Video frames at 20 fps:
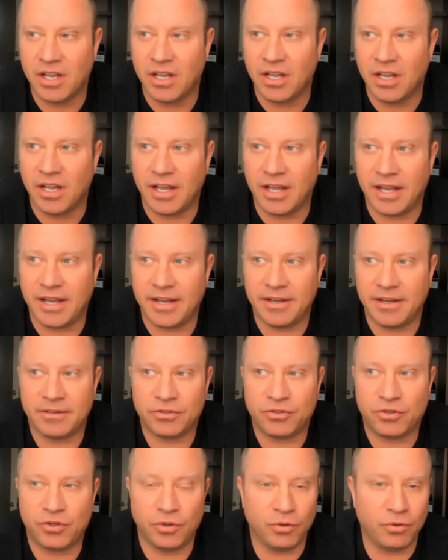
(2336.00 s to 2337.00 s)
uh,
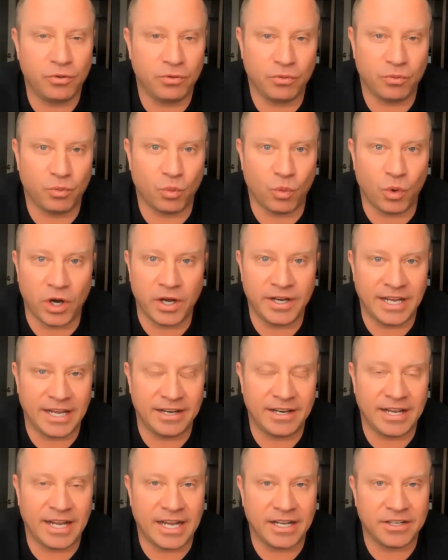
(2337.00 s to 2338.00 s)
to one,
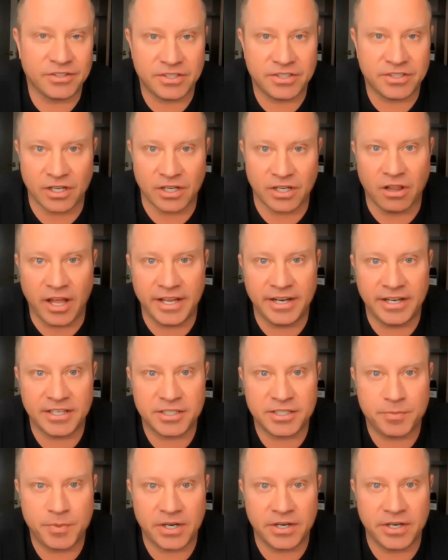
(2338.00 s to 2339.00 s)
enhance the client
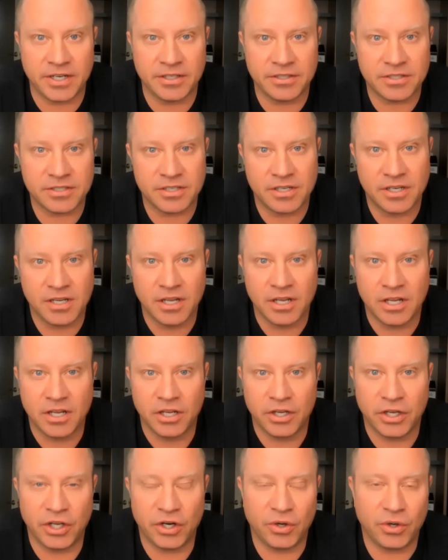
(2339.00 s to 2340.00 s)
experience.
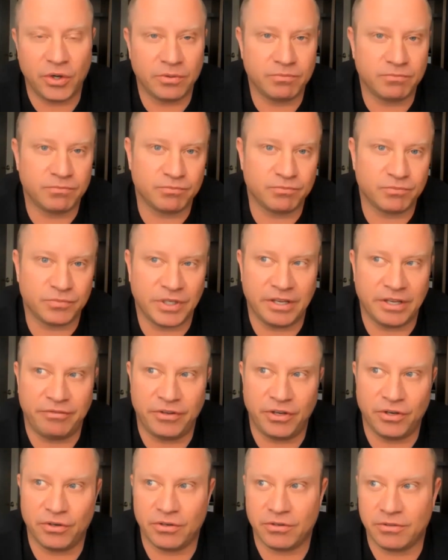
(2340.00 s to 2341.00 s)
You know, if
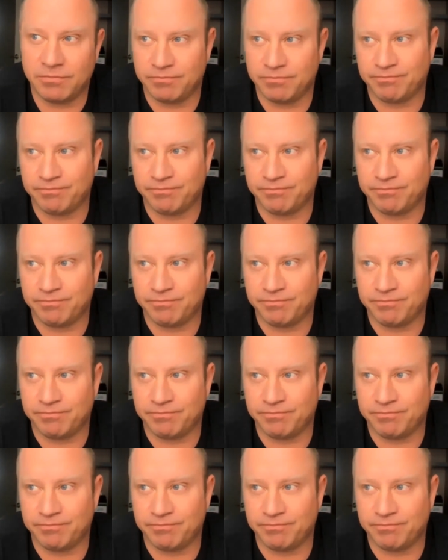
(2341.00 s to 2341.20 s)
you're